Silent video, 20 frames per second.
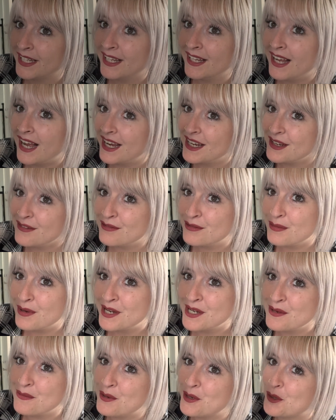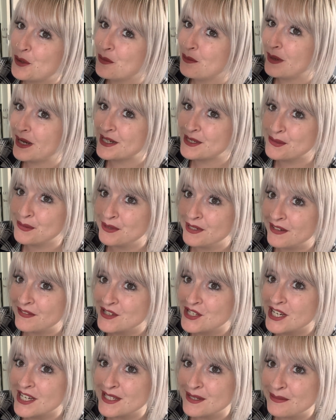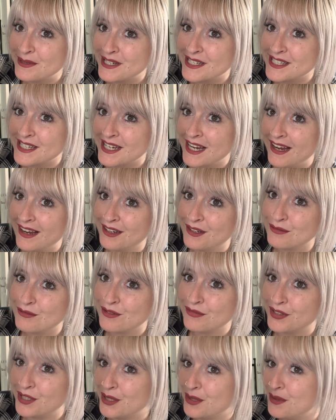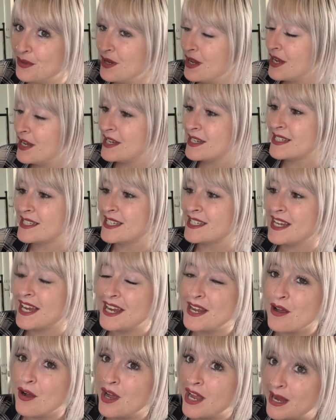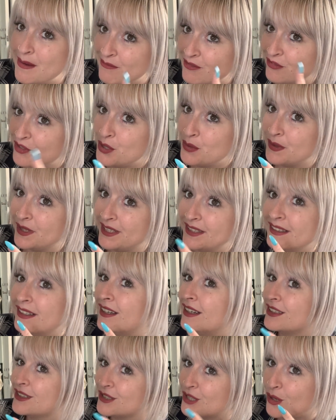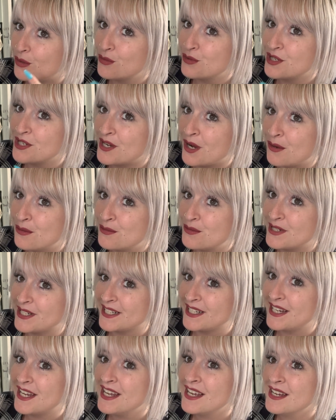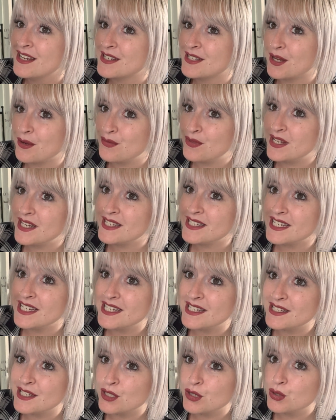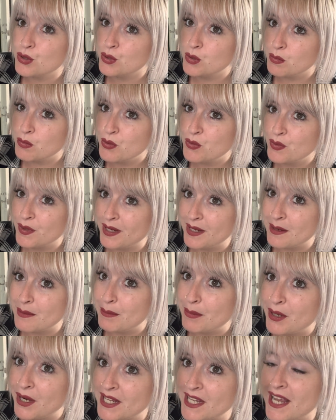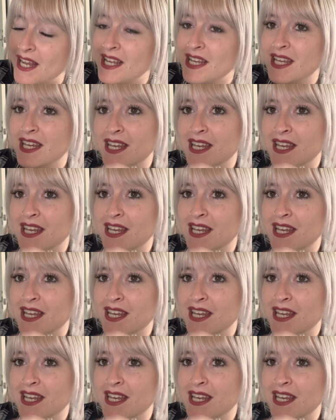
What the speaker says: Hey everyone, and welcome back to another Jazzy Wicks candle review. Today I am reviewing a golden oldie. So this is Good Morning by Yankee